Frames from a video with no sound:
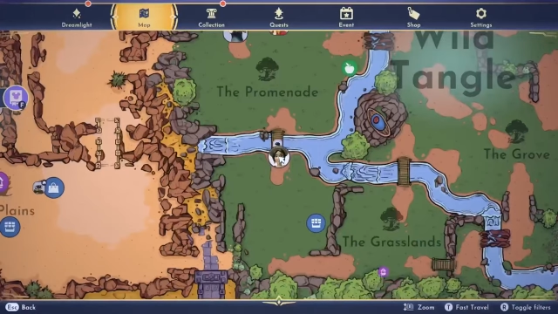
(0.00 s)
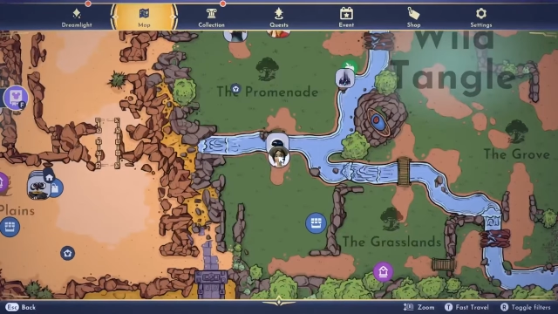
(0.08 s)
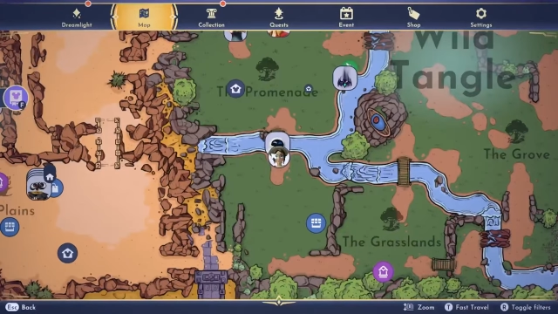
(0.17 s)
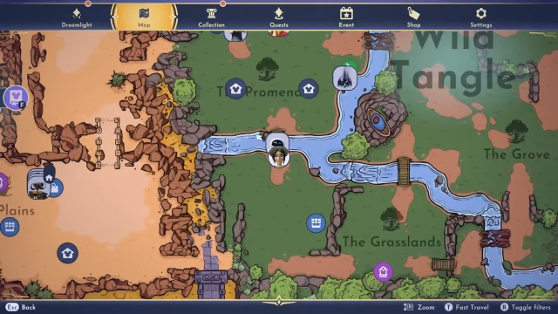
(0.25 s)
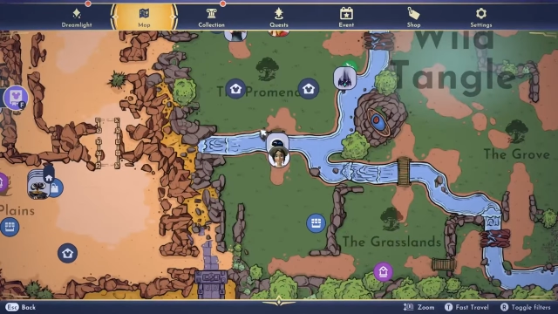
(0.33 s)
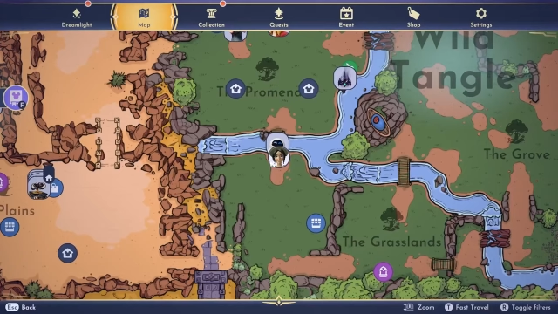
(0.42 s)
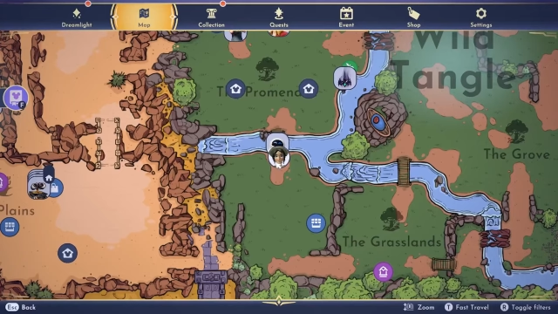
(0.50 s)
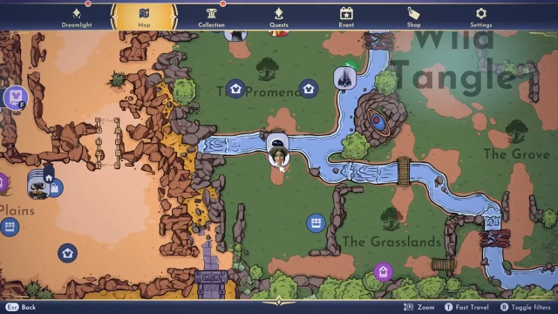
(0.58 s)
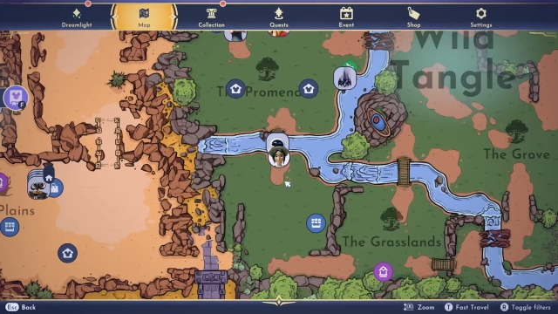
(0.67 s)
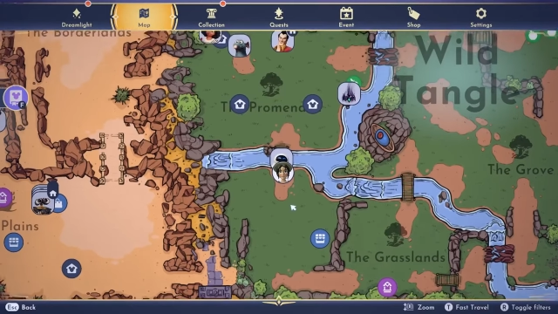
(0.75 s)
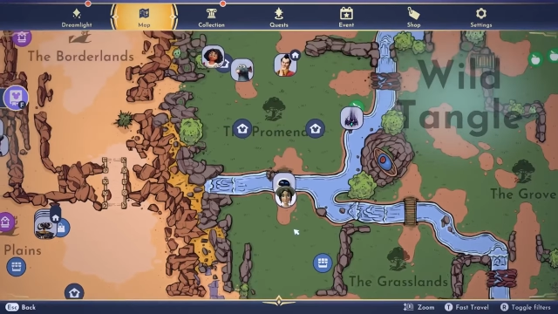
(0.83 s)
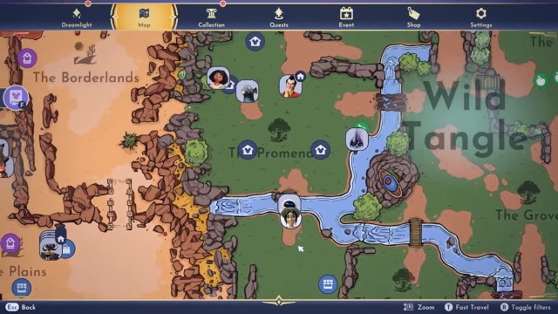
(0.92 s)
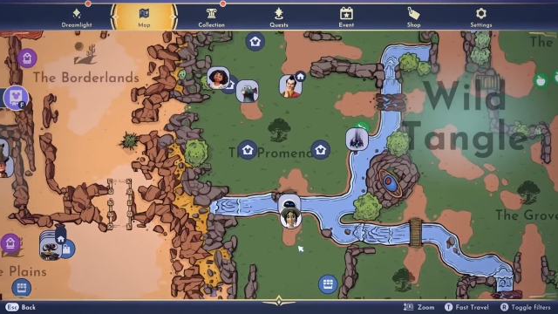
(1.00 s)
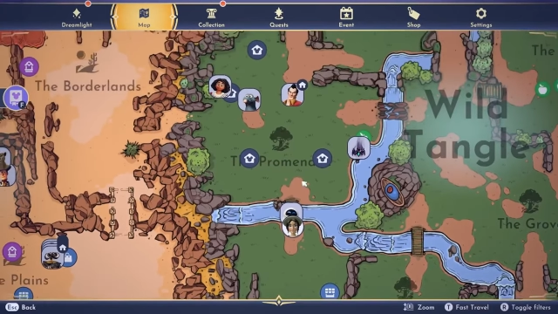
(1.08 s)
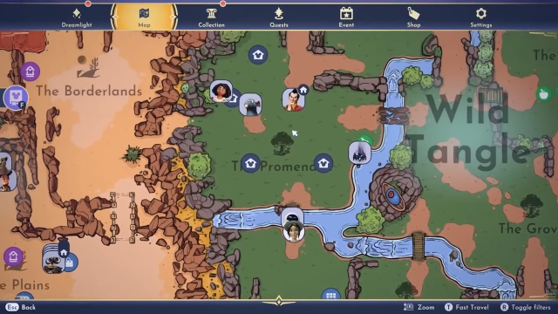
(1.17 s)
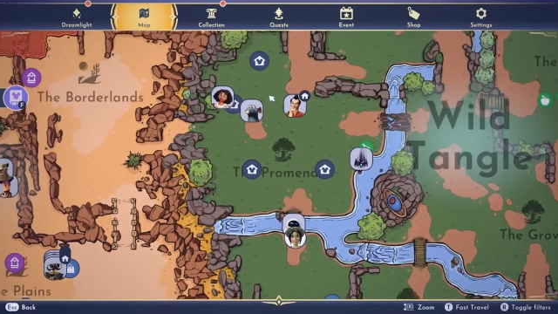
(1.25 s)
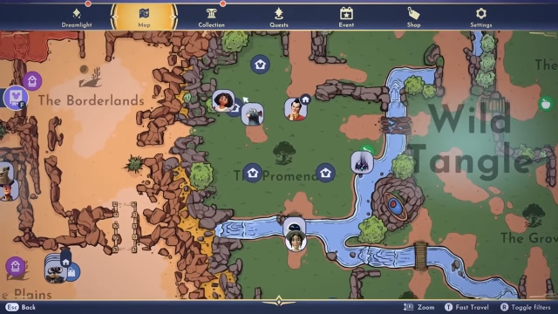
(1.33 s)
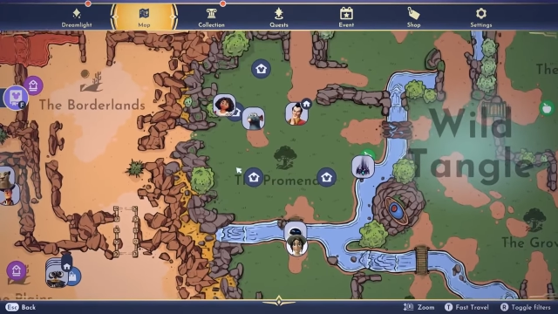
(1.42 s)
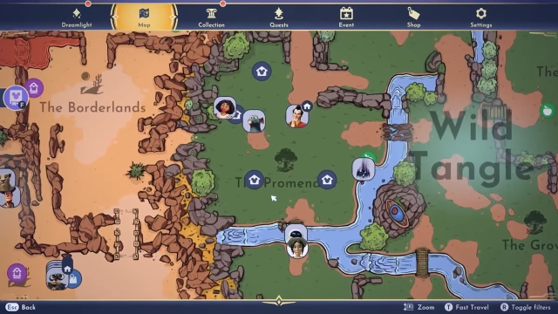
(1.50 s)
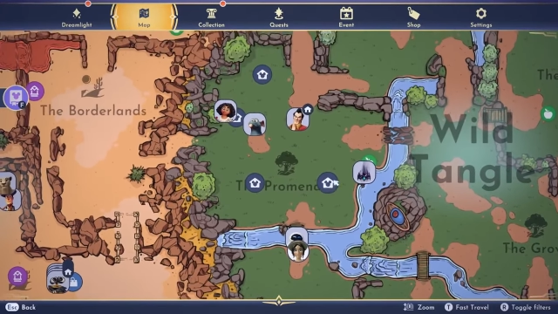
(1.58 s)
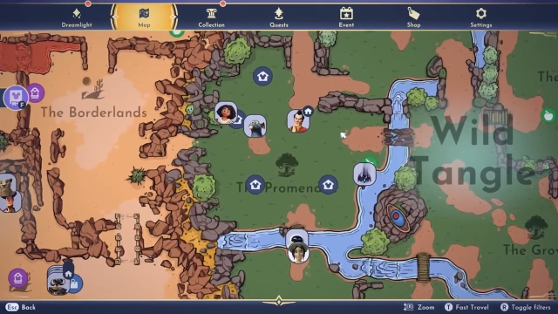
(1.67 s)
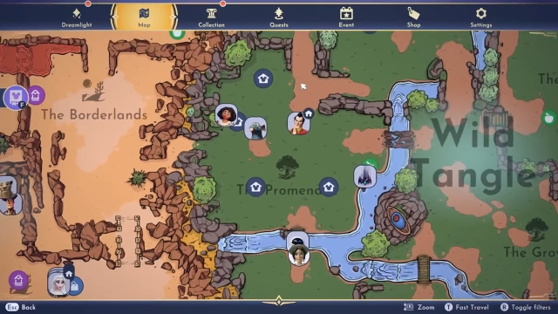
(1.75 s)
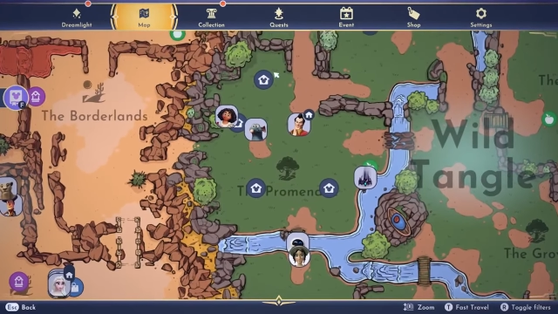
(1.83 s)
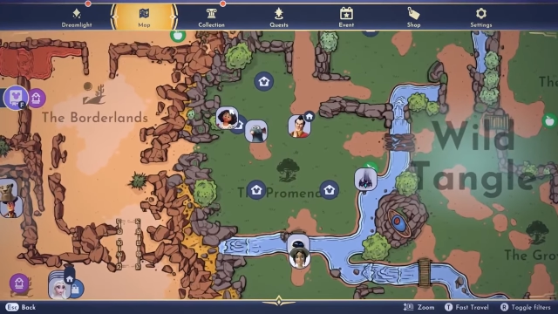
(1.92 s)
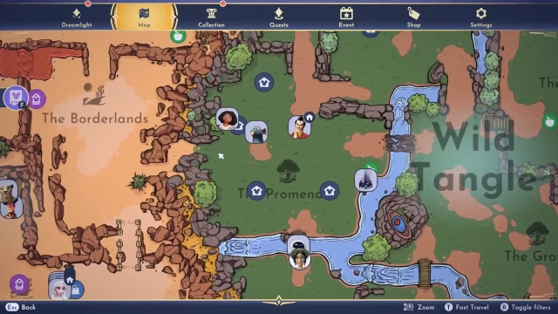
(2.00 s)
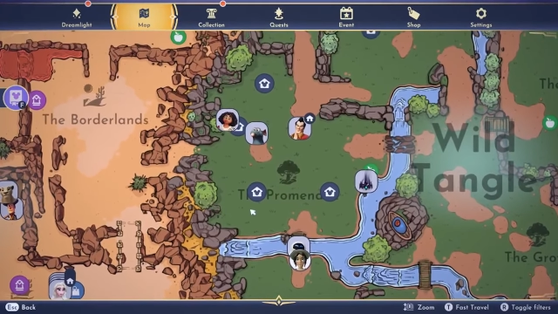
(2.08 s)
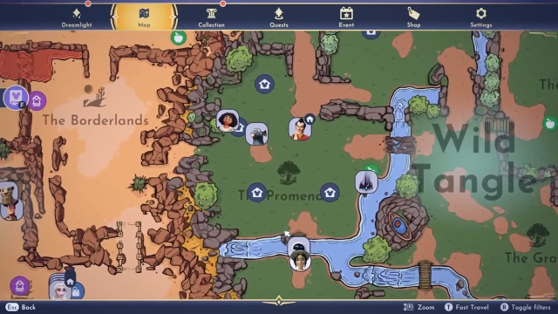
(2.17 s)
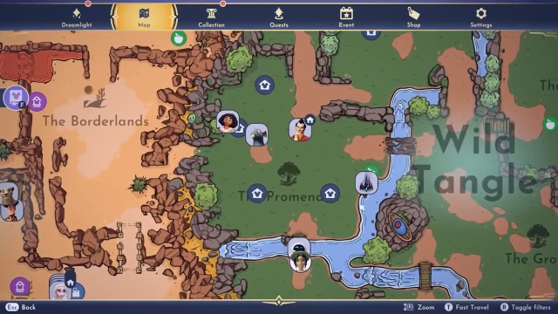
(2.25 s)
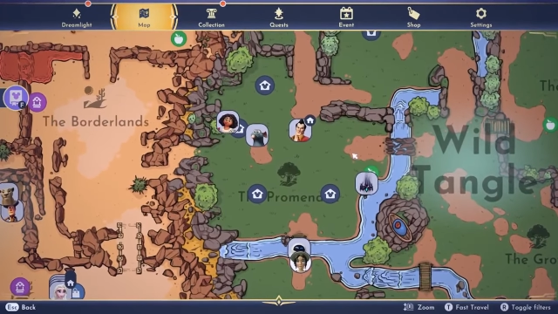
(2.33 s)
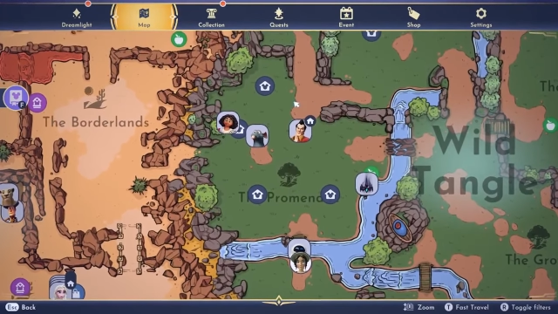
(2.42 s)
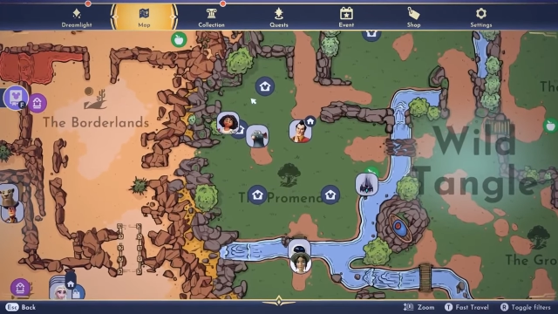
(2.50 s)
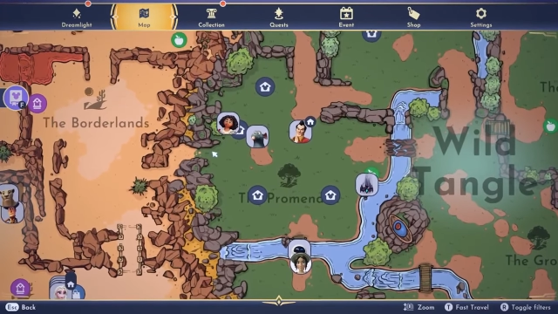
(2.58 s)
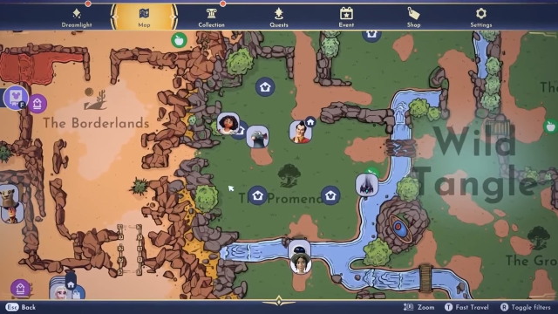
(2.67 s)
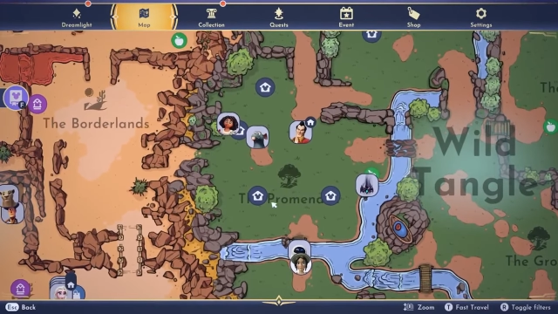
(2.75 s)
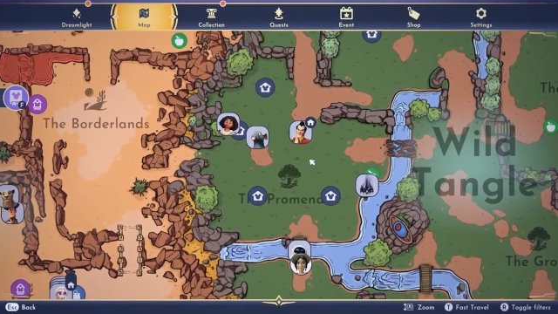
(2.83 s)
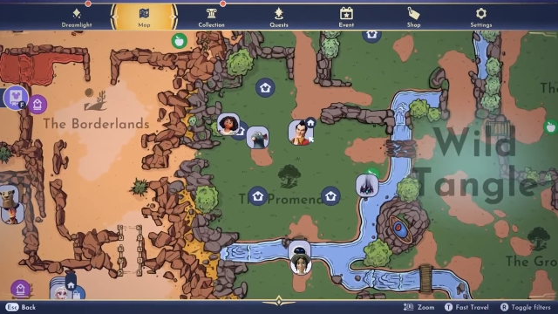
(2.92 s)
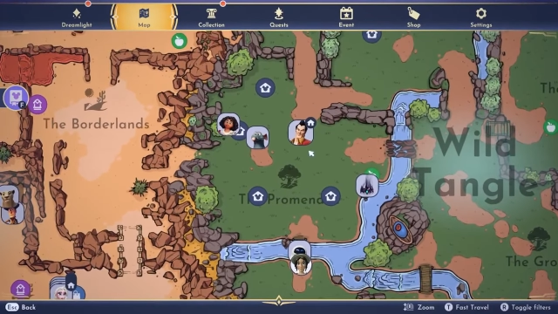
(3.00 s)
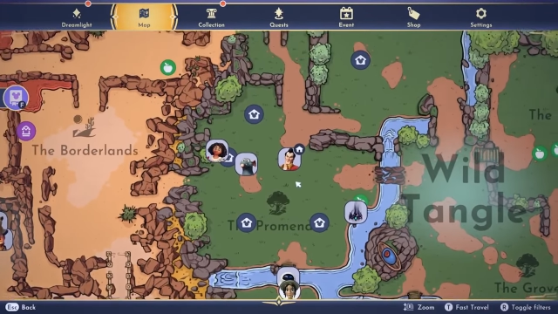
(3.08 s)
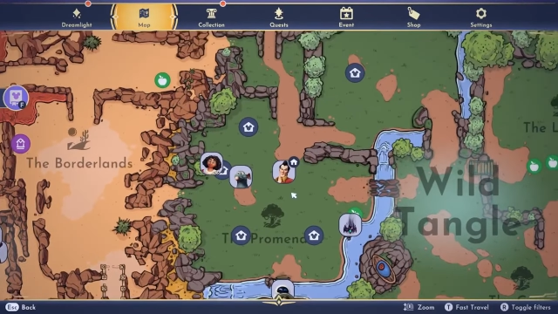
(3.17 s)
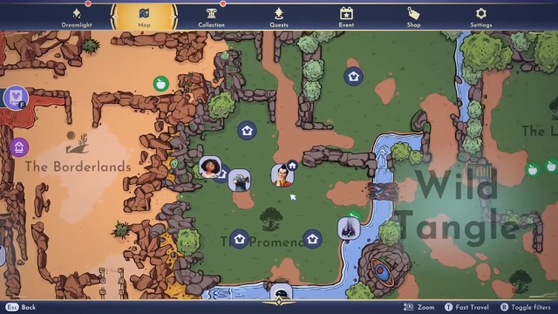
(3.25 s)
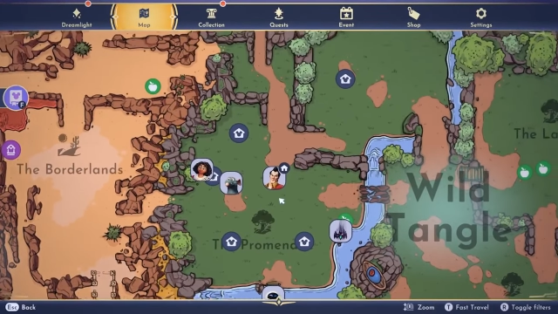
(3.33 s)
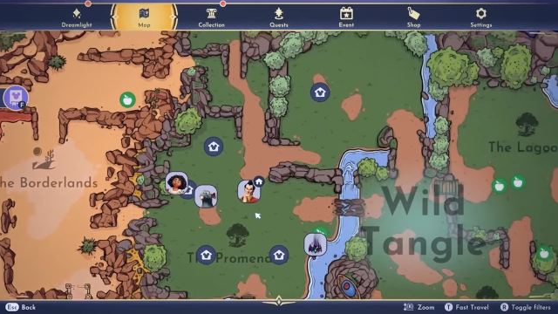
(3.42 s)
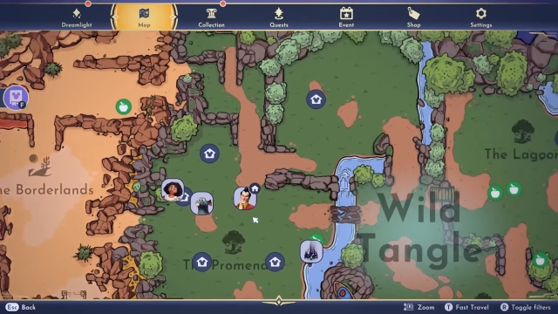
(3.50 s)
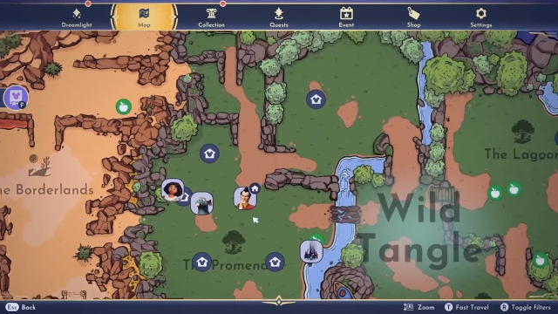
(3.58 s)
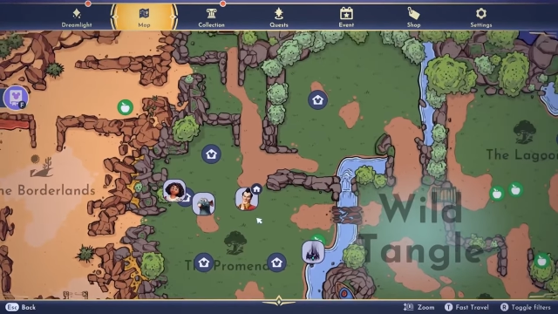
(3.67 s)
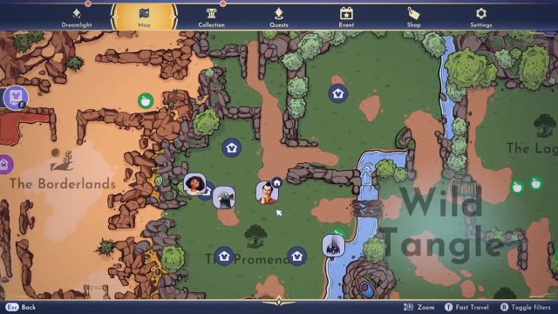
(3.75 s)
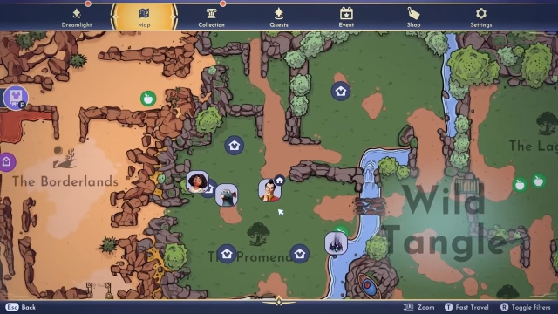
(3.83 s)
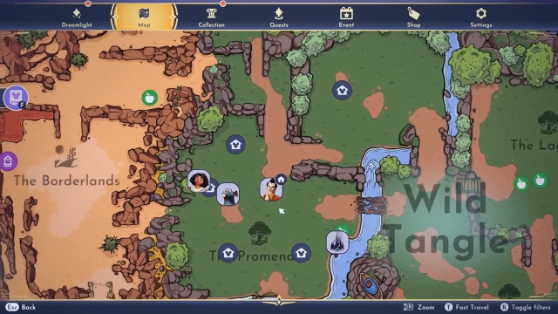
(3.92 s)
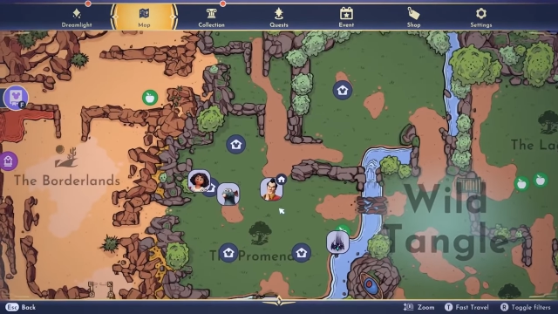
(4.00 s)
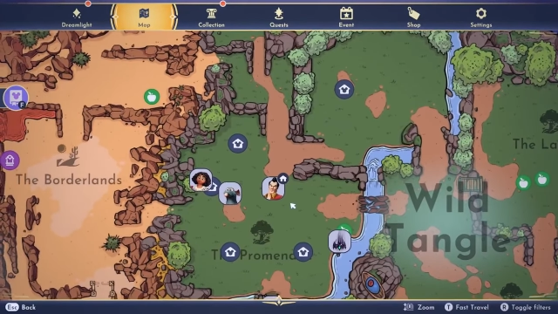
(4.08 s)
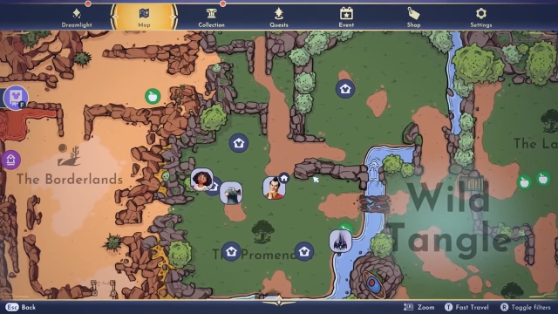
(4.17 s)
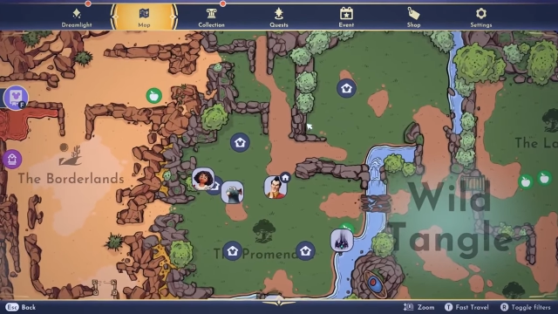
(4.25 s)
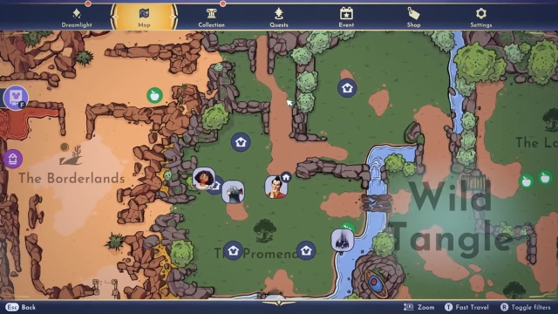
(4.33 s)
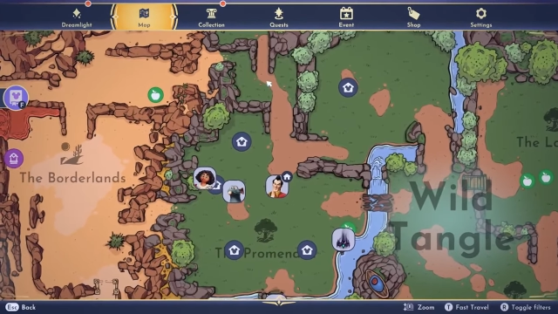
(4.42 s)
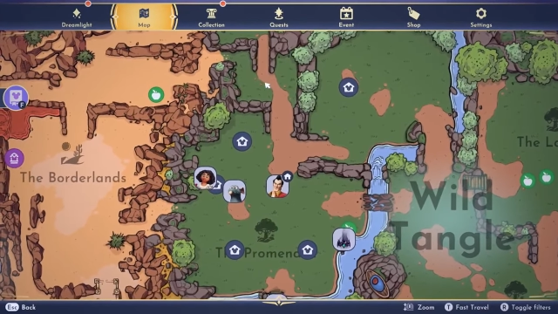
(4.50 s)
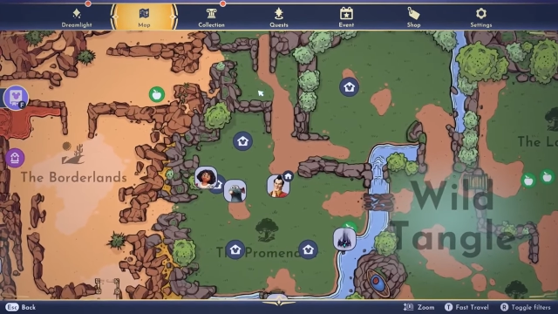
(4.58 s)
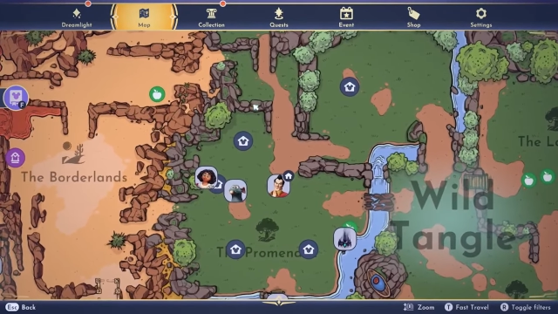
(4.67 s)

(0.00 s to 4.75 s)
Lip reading: (no speaker visible)